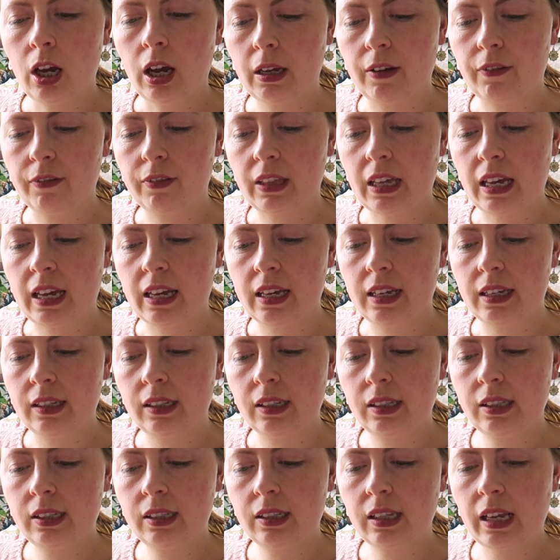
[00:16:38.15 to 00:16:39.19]
if
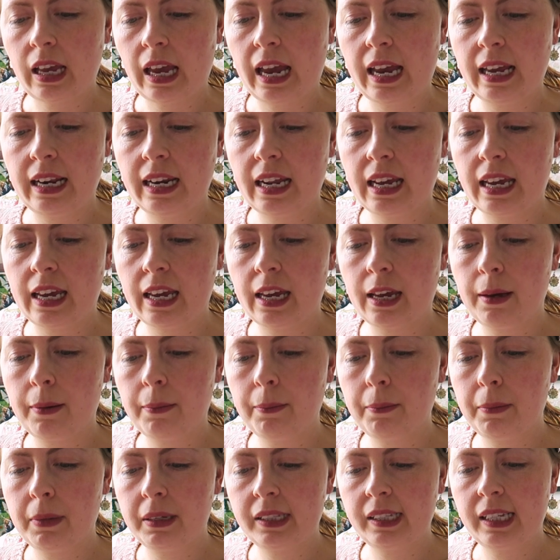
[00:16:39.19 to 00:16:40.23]
there's
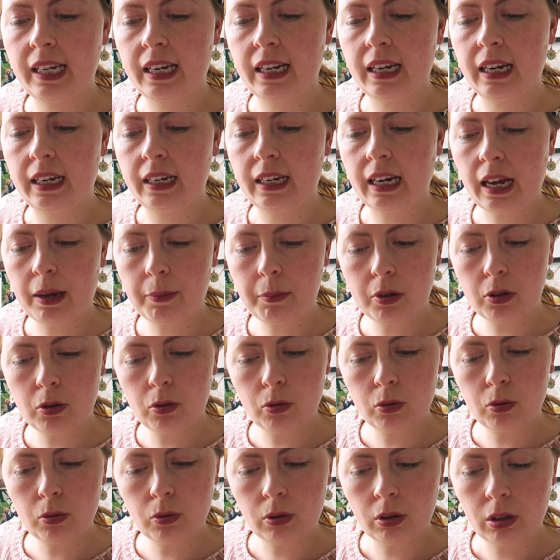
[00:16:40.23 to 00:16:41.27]
any missing
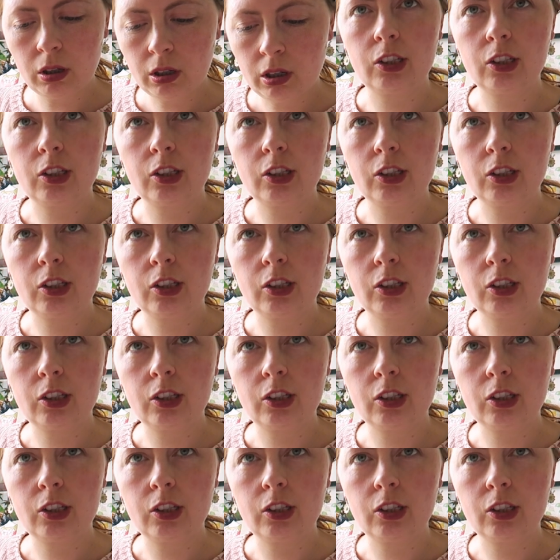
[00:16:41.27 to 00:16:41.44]
enamel,